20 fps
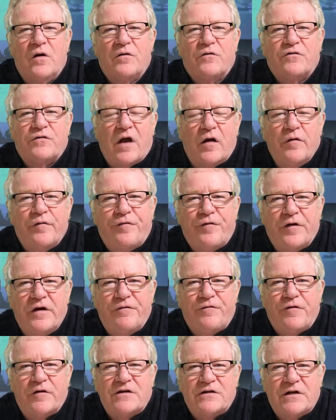so
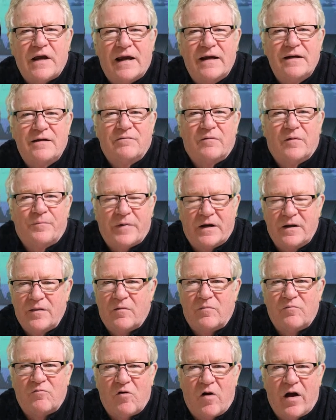FIFA said, be
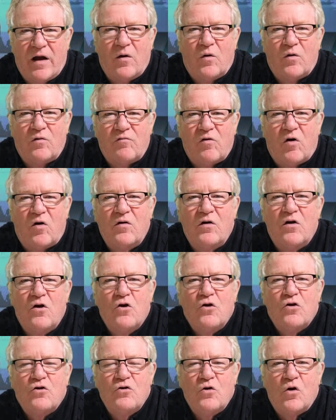them right or wrong,
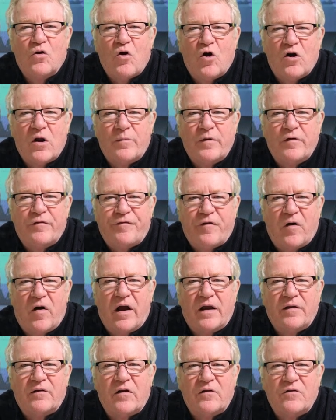you're going to be
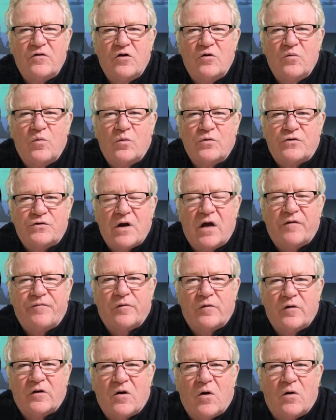fined and you will
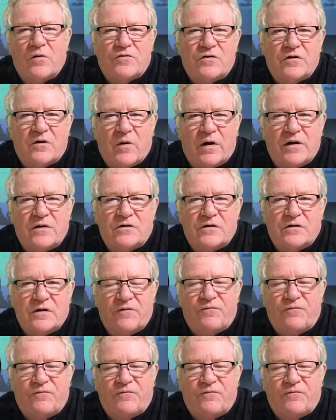suffer the consequences.